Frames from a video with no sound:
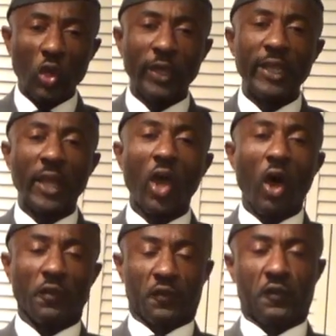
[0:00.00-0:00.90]
looking
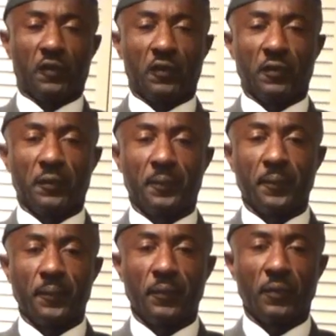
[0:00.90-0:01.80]
at us
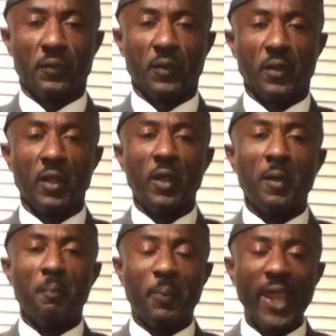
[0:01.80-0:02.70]

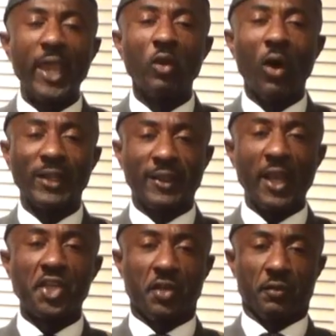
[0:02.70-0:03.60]
paying no
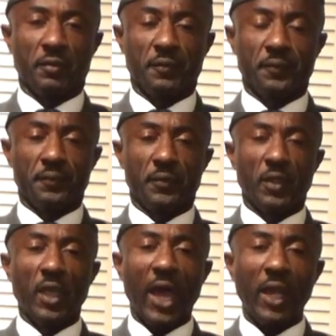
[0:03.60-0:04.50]
attention
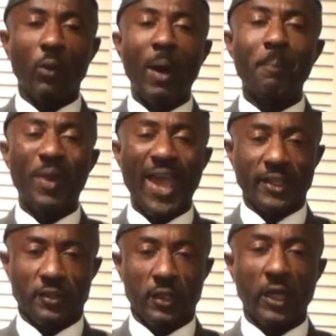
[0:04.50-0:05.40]
at our
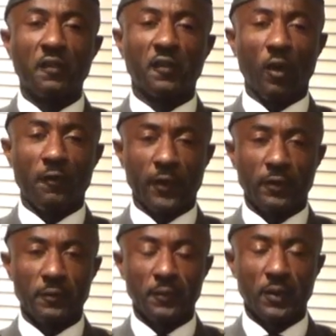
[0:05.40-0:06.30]
plight and
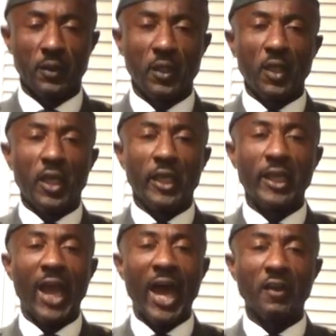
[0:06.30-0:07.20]
suffering
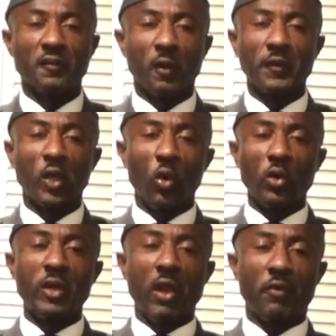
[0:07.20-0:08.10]
in the hands of the
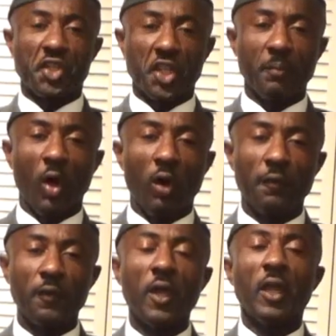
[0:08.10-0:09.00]
colonial regime
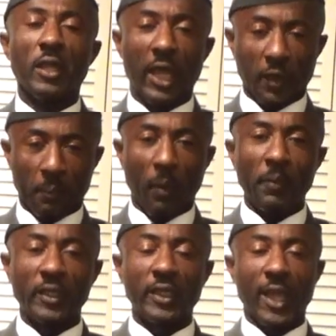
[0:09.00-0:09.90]
of La
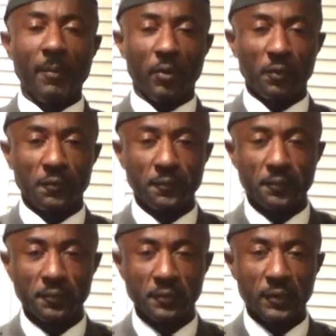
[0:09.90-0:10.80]
République du
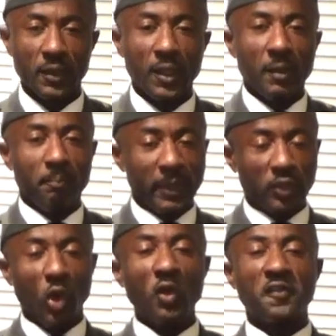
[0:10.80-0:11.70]
Cameroon.
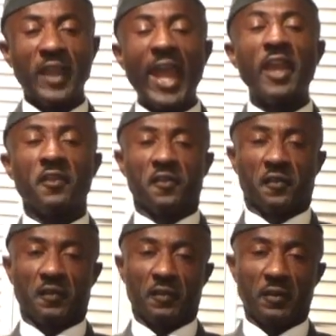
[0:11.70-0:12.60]
But those
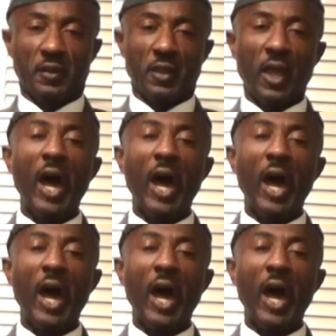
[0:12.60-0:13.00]
days